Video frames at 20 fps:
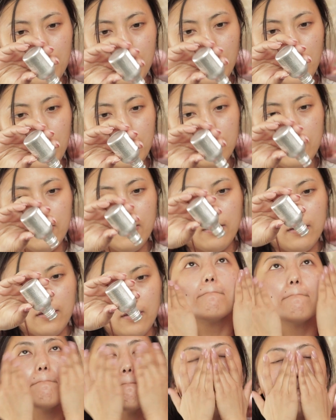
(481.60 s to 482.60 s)
again,
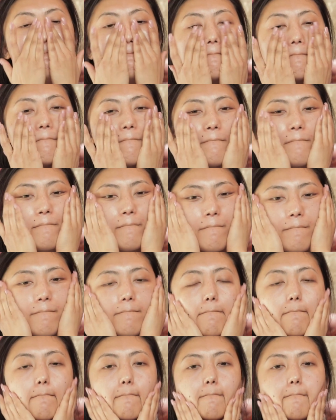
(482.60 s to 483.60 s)
and then I
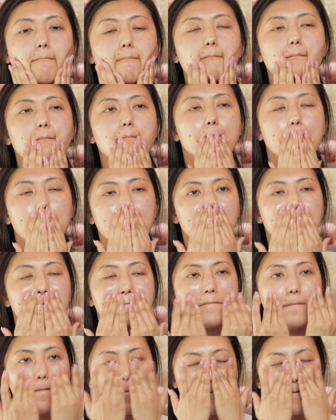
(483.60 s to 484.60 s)
apply it all over my
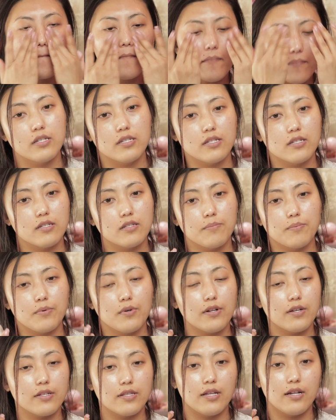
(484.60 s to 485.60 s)
face. This is the
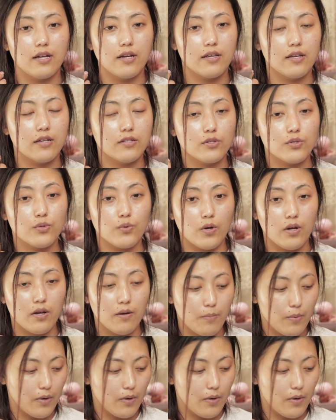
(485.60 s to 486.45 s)
product that I can swear